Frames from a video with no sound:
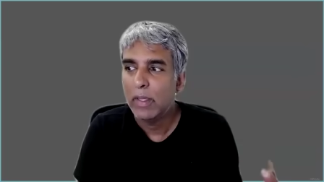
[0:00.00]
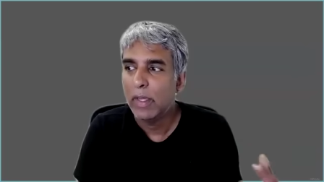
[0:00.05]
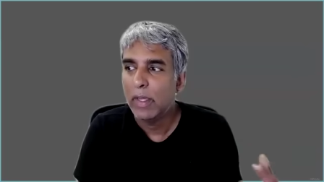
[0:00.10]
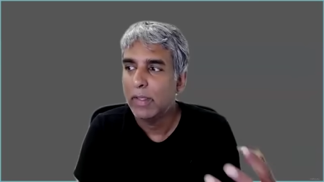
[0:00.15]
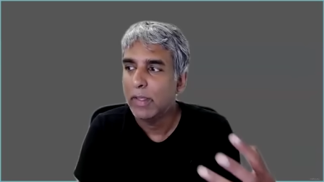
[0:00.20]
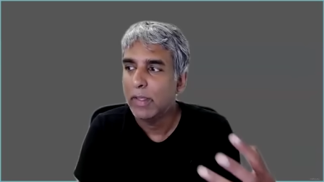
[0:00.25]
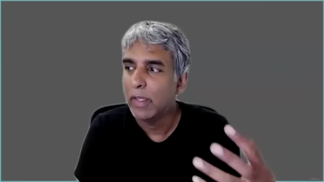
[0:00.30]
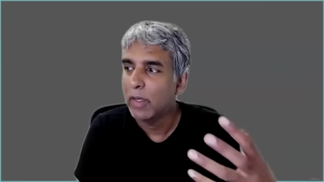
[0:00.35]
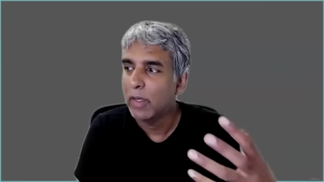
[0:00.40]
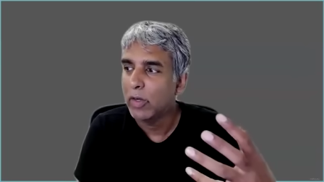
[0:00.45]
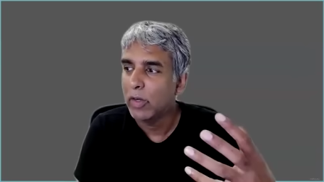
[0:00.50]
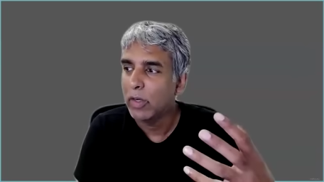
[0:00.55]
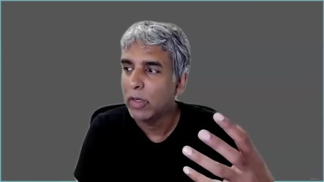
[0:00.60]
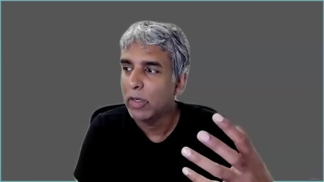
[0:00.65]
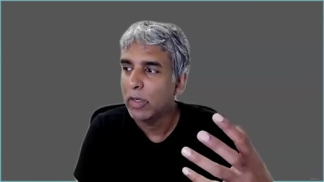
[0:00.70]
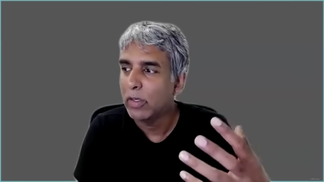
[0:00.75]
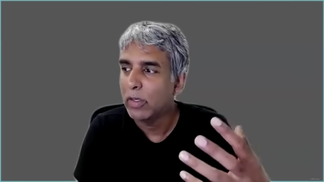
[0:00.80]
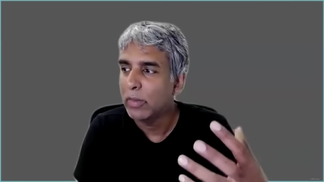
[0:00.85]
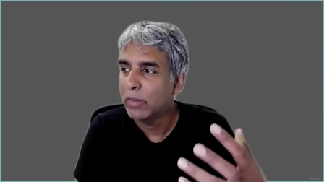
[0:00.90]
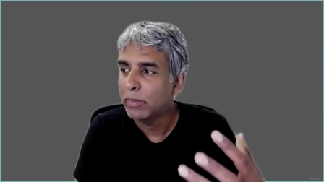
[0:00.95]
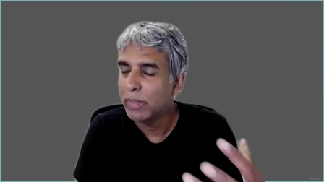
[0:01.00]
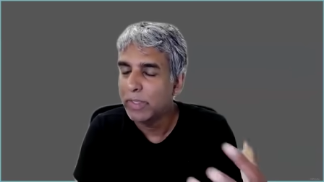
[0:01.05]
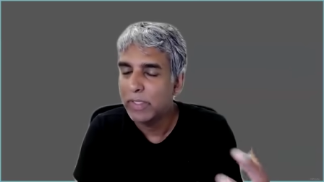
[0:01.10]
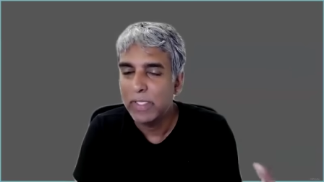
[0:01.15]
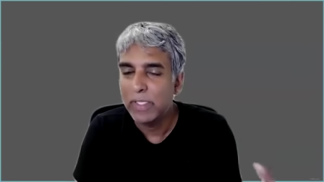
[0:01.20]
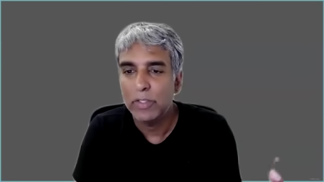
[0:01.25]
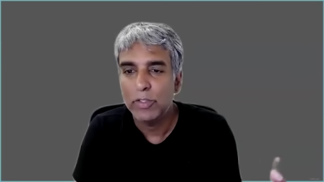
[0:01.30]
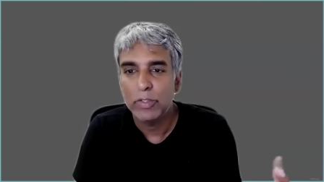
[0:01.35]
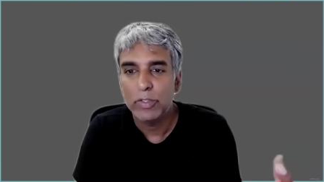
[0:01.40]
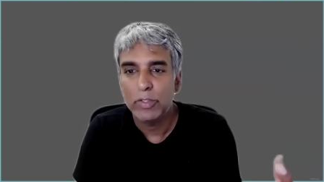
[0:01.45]
and that are
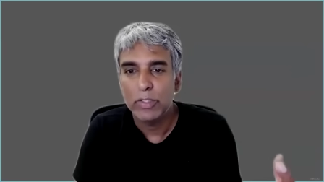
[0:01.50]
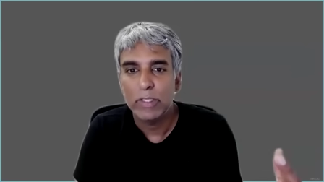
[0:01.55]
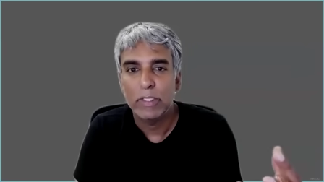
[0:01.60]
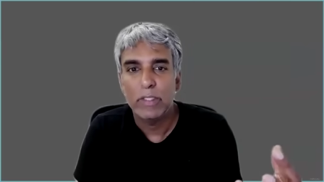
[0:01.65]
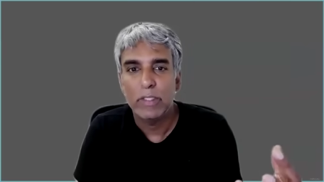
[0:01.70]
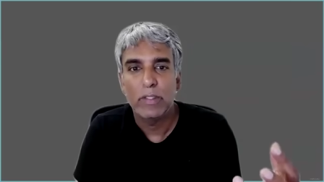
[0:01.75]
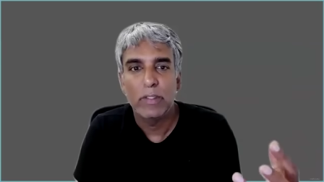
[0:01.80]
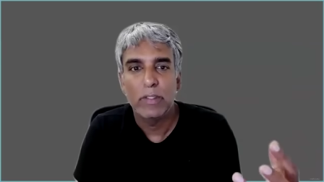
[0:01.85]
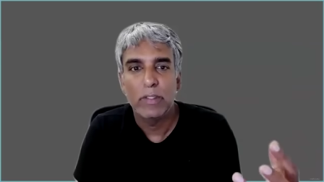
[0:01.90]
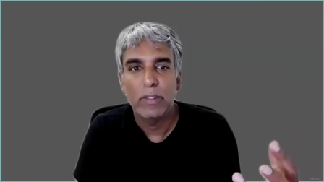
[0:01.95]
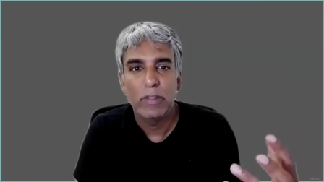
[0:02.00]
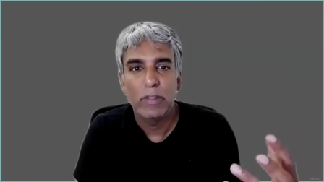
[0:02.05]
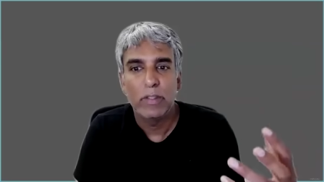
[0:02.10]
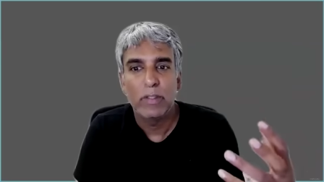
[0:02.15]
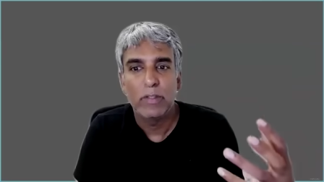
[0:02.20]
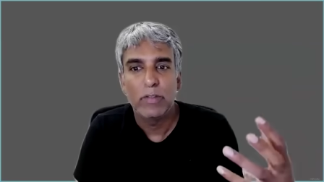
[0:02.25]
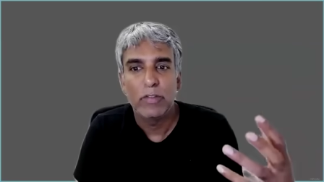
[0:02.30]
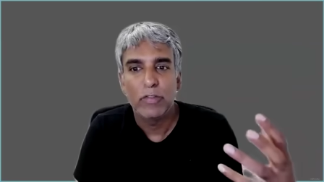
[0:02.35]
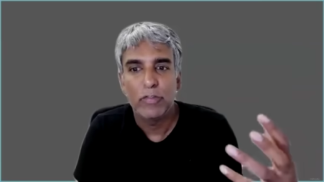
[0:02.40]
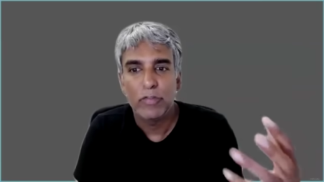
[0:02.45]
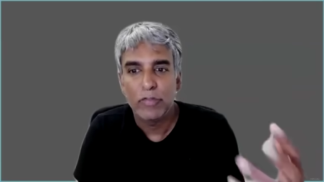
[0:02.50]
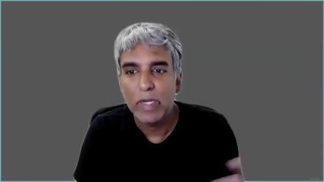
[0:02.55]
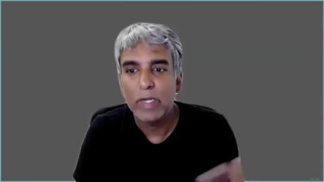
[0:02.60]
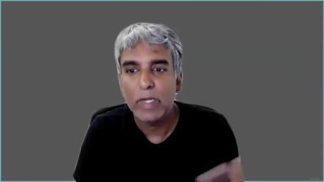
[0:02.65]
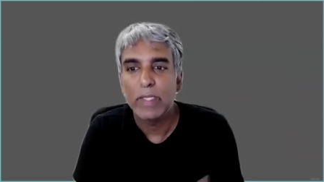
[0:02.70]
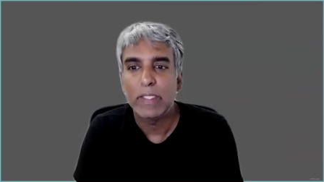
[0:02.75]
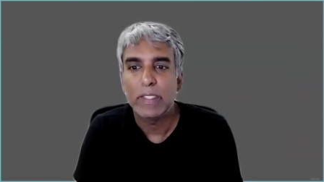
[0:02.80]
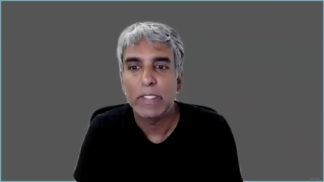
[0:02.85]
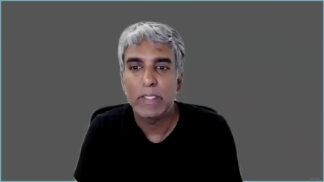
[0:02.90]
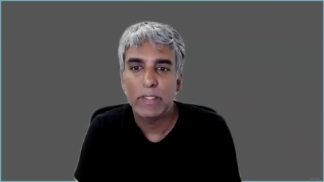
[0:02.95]
potentially
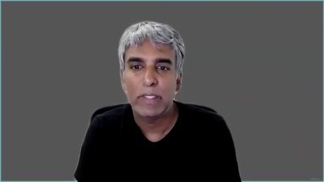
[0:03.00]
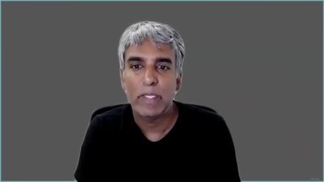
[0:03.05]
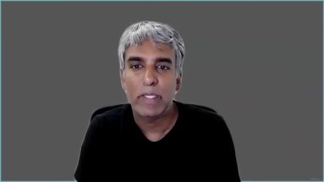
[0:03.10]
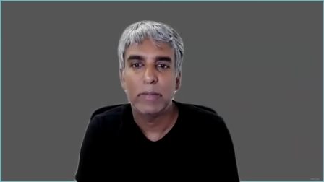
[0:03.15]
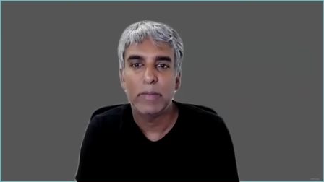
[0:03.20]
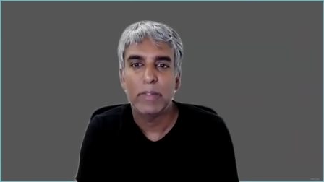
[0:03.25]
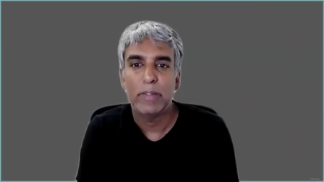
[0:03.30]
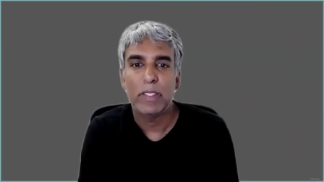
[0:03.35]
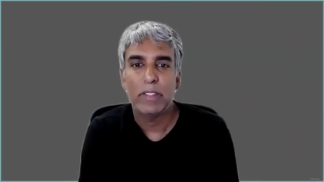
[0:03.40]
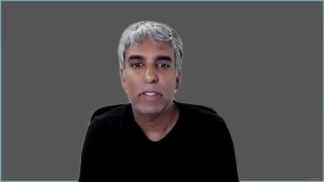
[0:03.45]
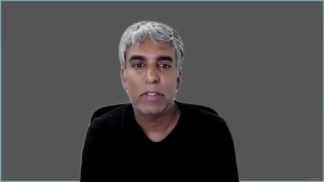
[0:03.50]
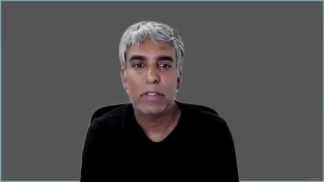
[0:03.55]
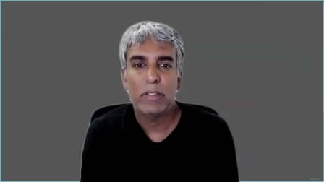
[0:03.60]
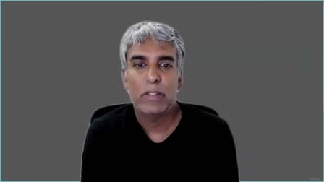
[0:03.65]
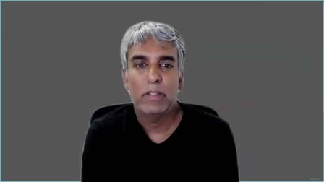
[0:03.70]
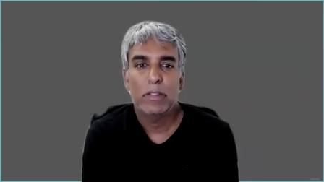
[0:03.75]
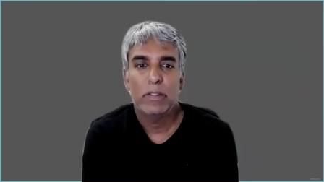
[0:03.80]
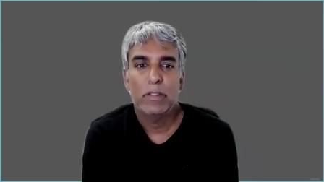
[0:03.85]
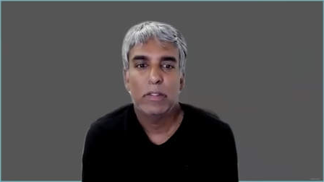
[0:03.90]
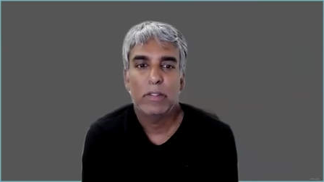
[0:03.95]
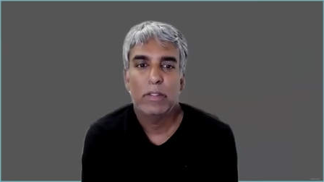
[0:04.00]
very destabilizing.